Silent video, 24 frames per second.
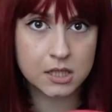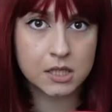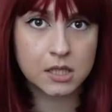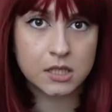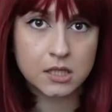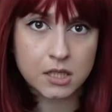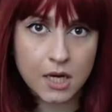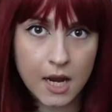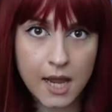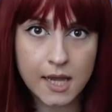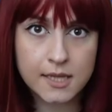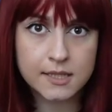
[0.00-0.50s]
the
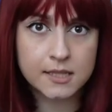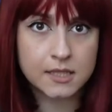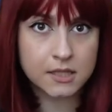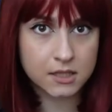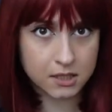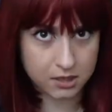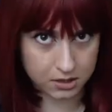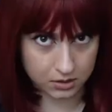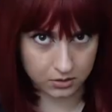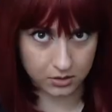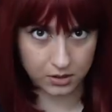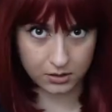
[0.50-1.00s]
dress and
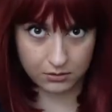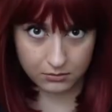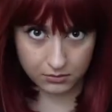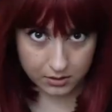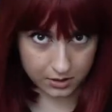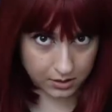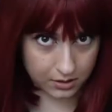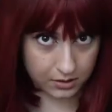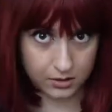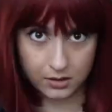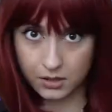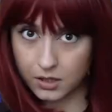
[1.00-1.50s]
show you
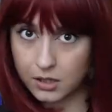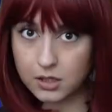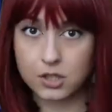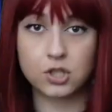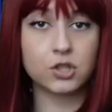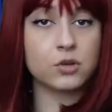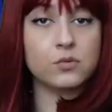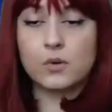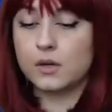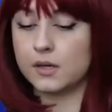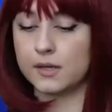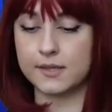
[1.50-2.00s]
what it looks You
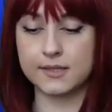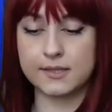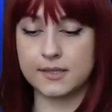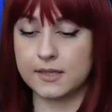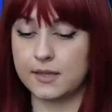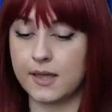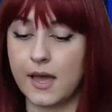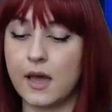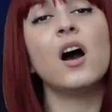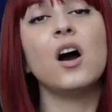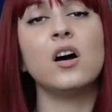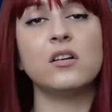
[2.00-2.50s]
don't want to see
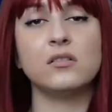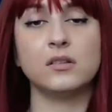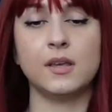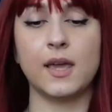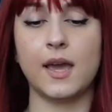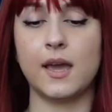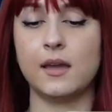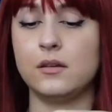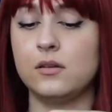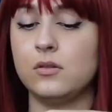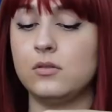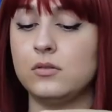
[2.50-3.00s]
that. Oh
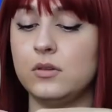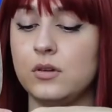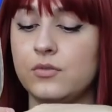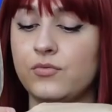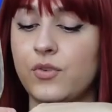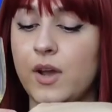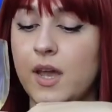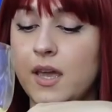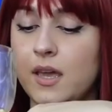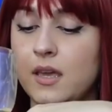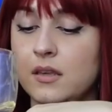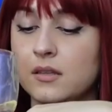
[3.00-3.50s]
yeah, no, you're
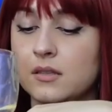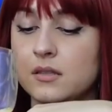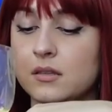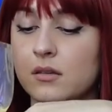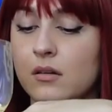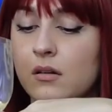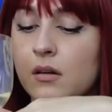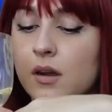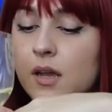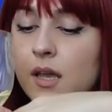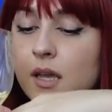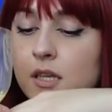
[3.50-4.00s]
right.
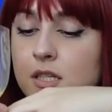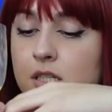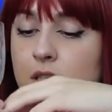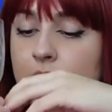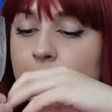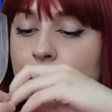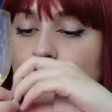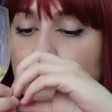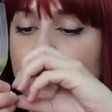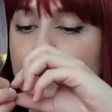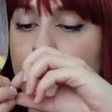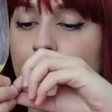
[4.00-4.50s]
Sorry, I should
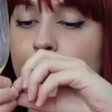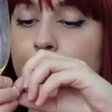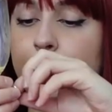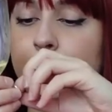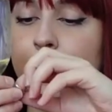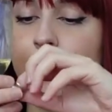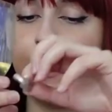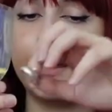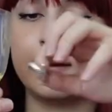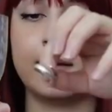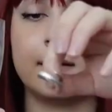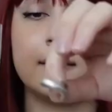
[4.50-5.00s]
give you that
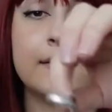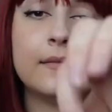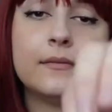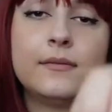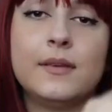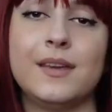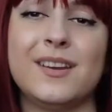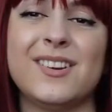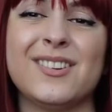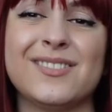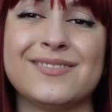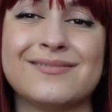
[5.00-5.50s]
back.
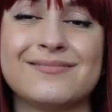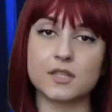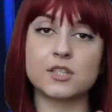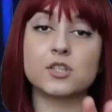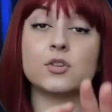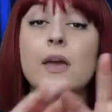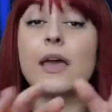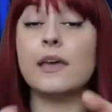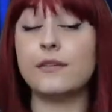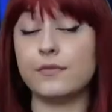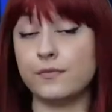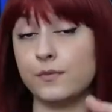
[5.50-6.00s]
Here.
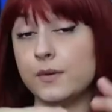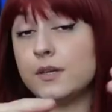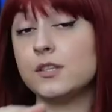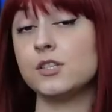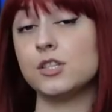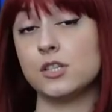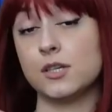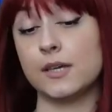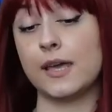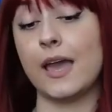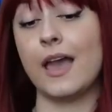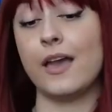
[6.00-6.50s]
So if we
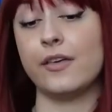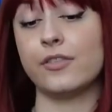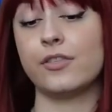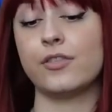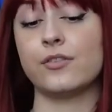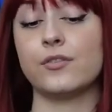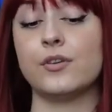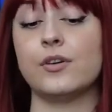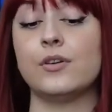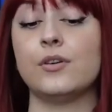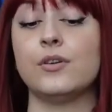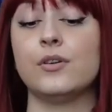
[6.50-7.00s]
do get
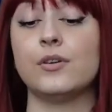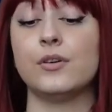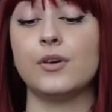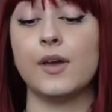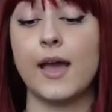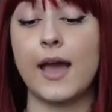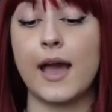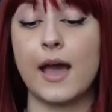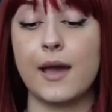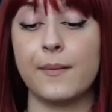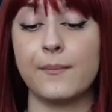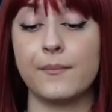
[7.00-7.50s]
through,
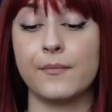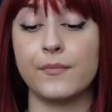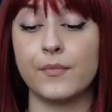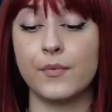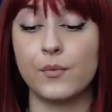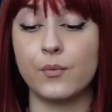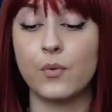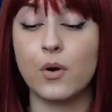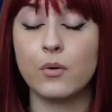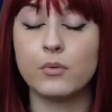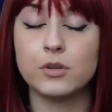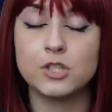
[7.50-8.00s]
um,
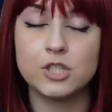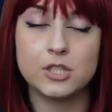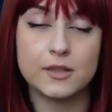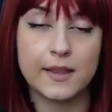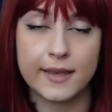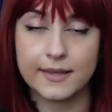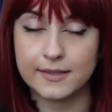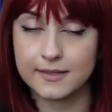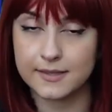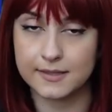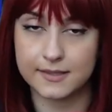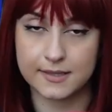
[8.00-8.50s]
what would you
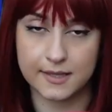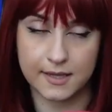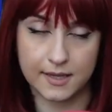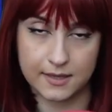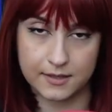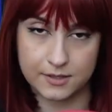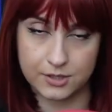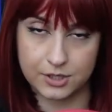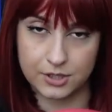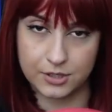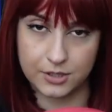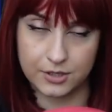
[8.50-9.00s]
like to say
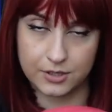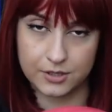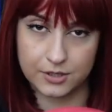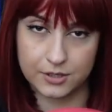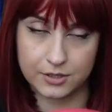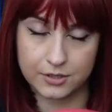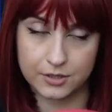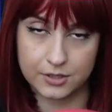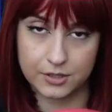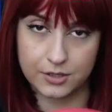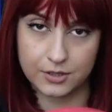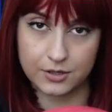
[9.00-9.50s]
to your,
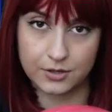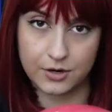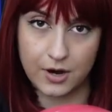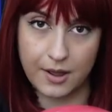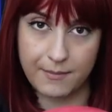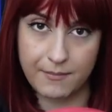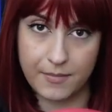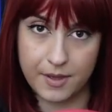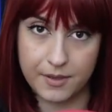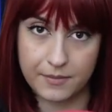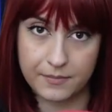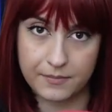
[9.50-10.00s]
to your
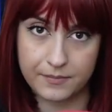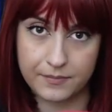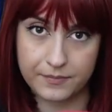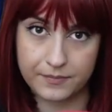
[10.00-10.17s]
grandma?